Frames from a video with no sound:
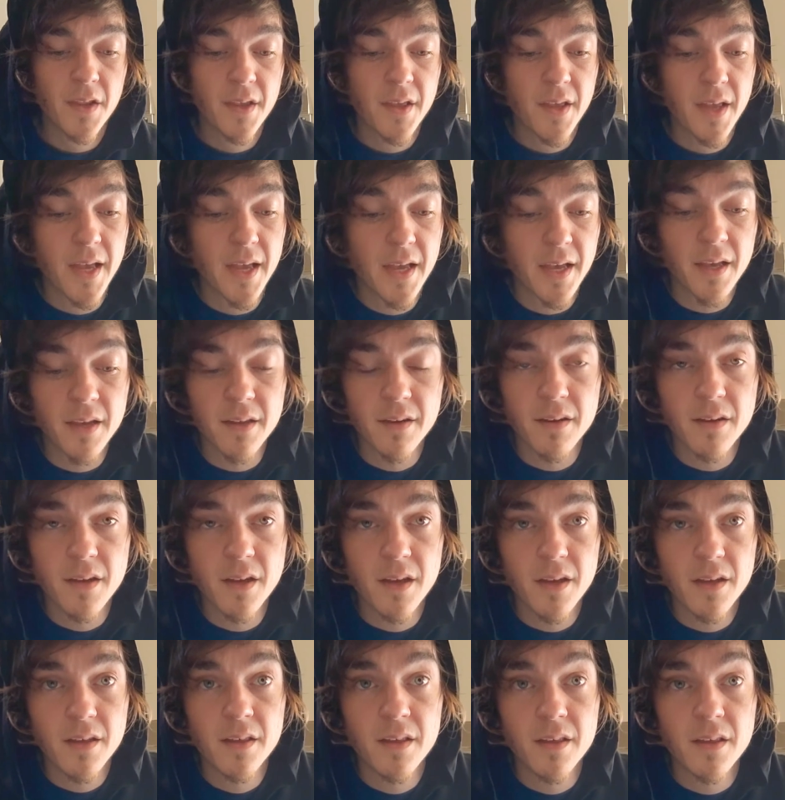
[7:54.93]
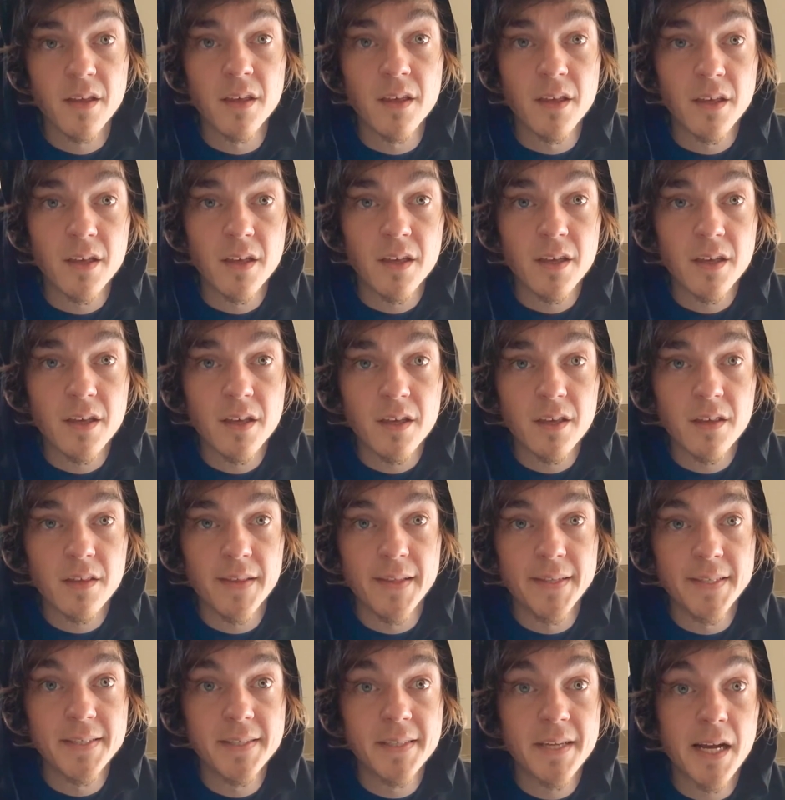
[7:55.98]
And
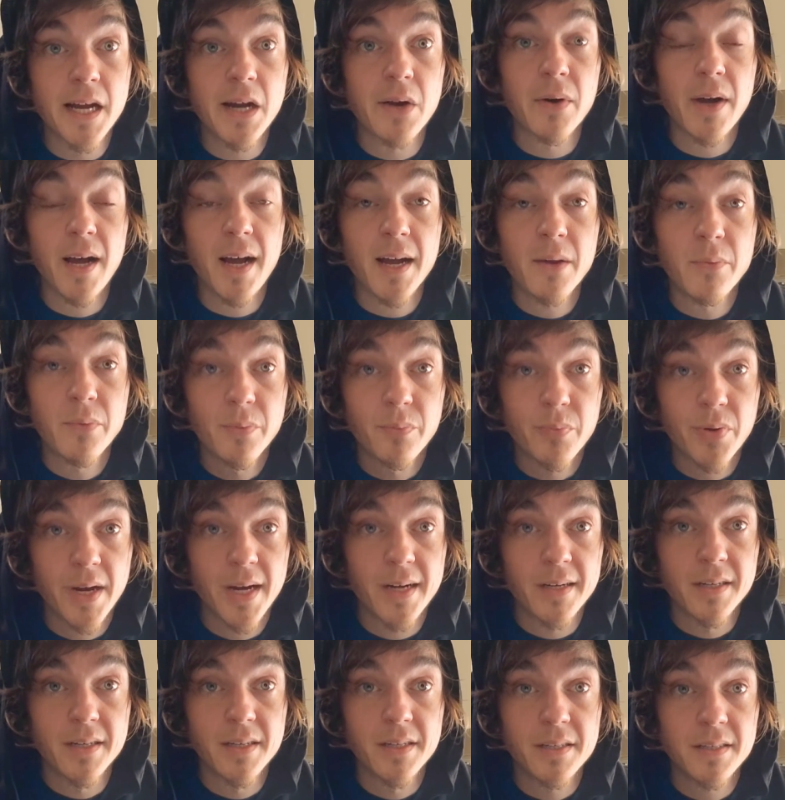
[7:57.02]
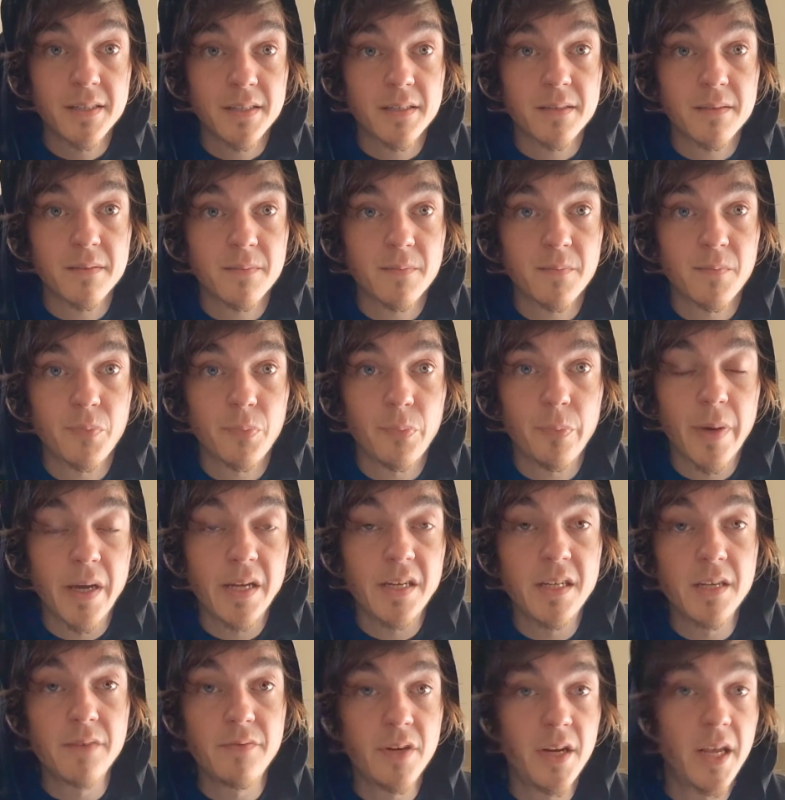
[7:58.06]
this is how I would practice my
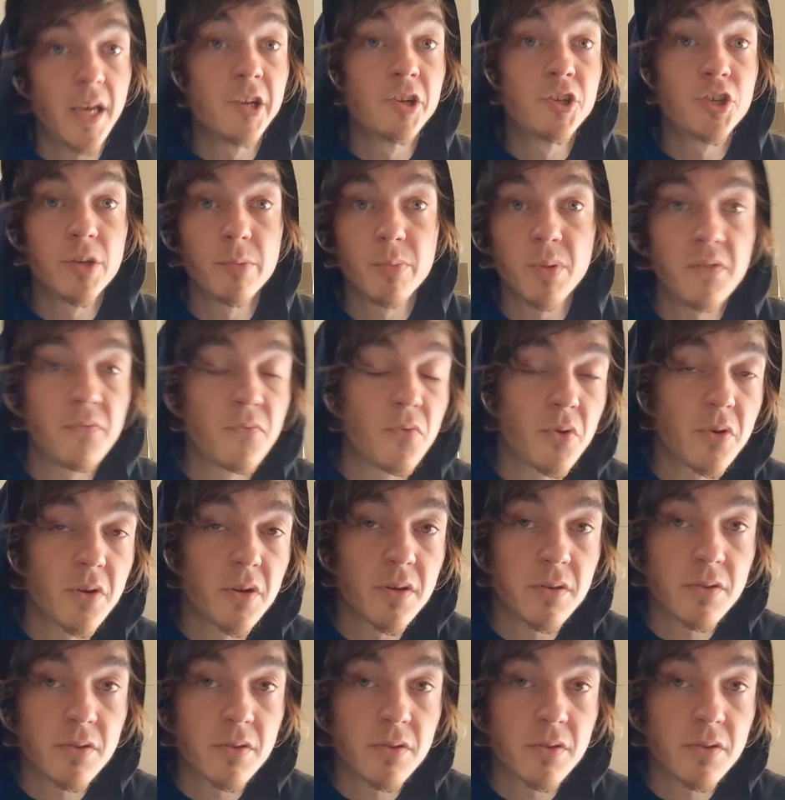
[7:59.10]
divination before